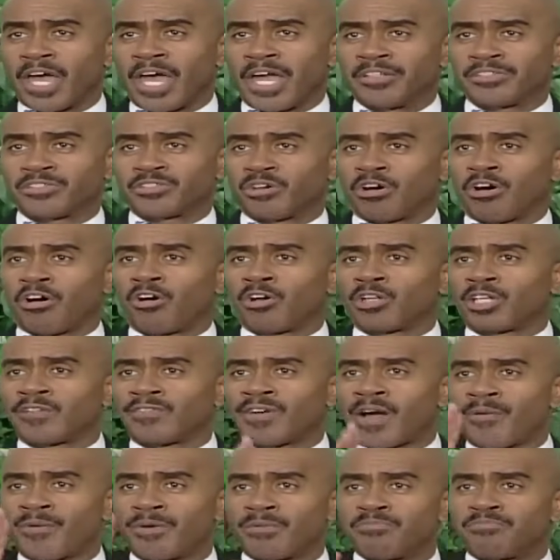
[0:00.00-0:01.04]
And to all
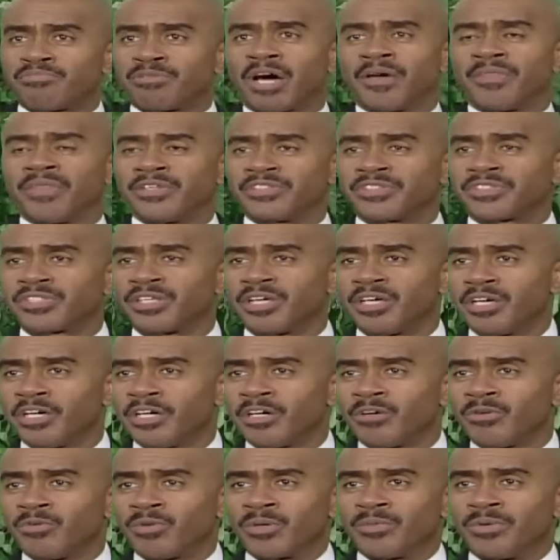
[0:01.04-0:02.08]
of our brothers,
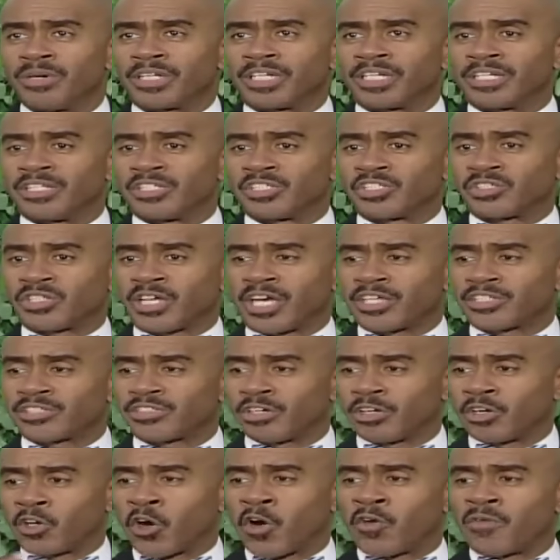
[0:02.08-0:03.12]
we will get a chance
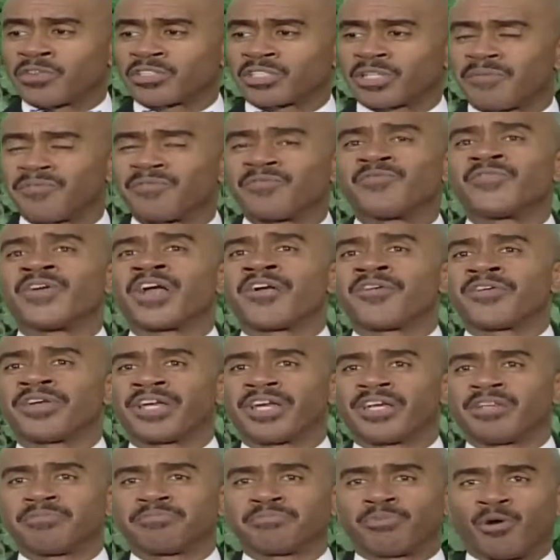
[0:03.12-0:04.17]
to go over some
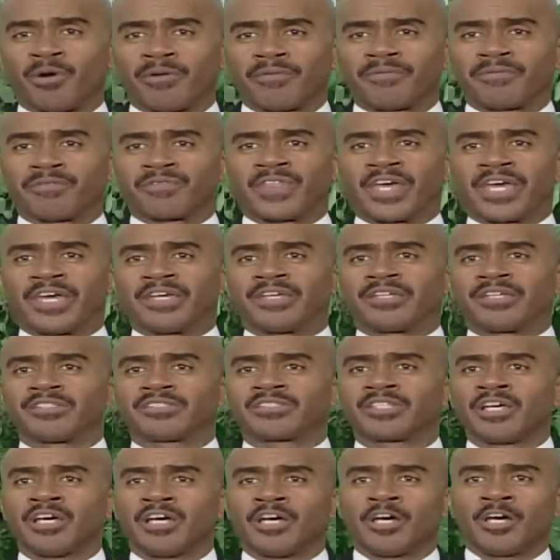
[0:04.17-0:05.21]
very important
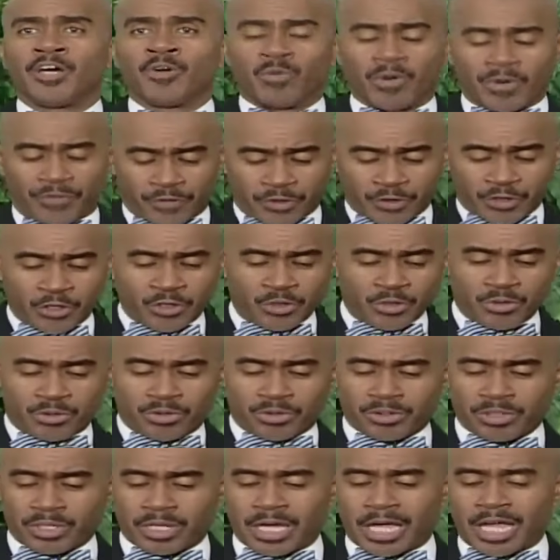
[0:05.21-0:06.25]
things with you
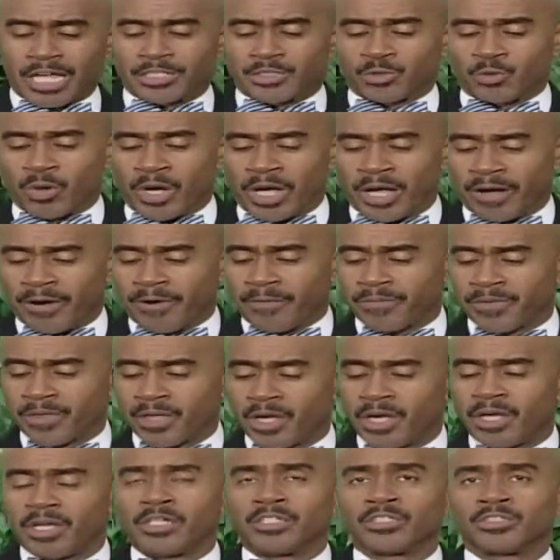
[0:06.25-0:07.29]
as well.
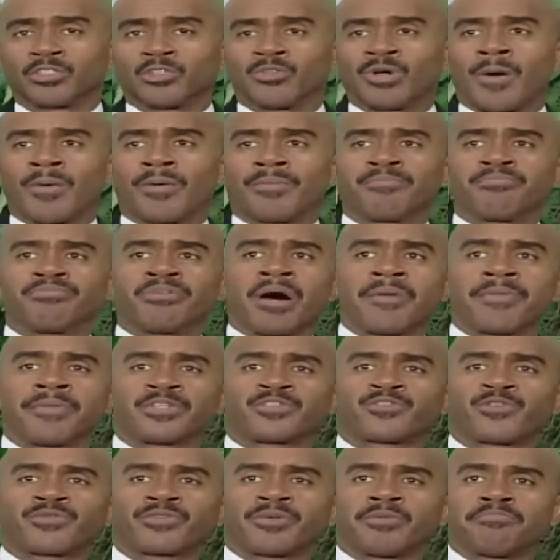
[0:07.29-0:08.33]
To our
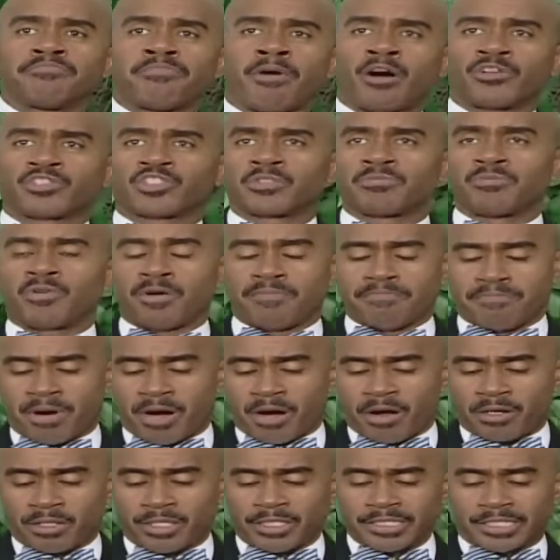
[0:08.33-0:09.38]
brothers from the Baltimore,
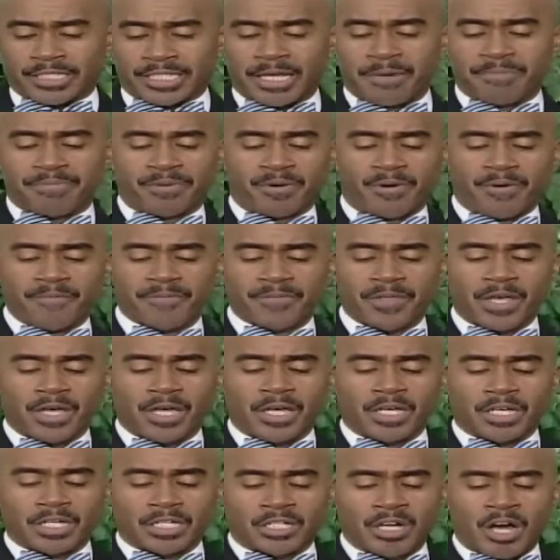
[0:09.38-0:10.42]
Maryland Temple,
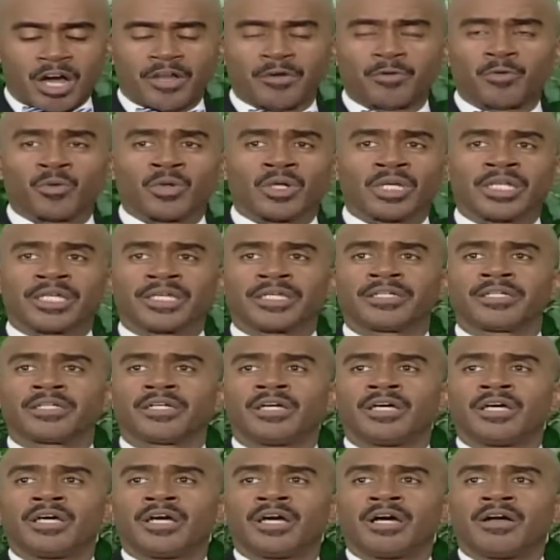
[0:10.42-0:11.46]
God willing,
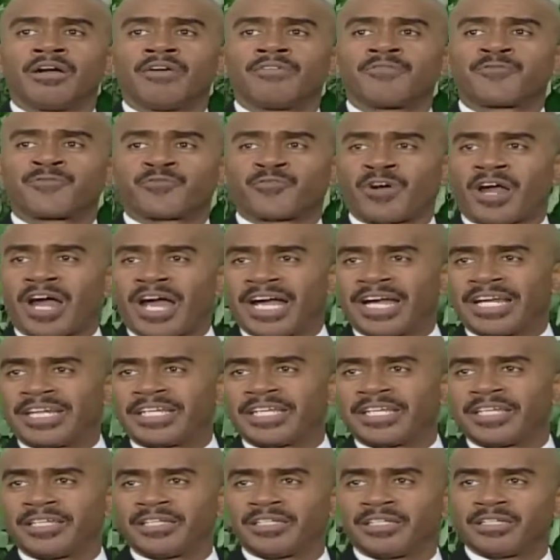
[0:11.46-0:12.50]

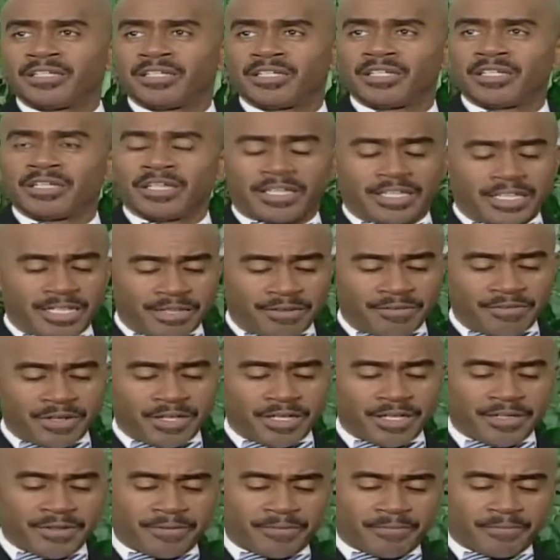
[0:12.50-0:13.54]
Friday
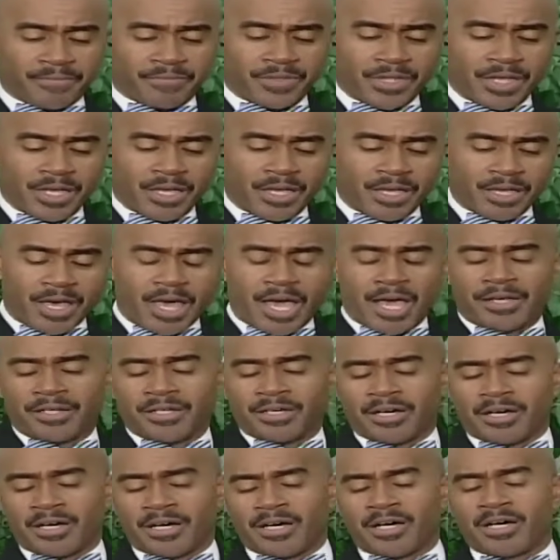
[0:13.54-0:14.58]
evening
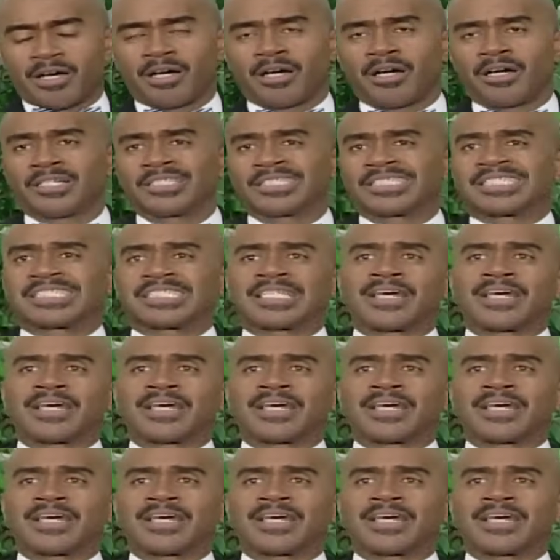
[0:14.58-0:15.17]
at uh,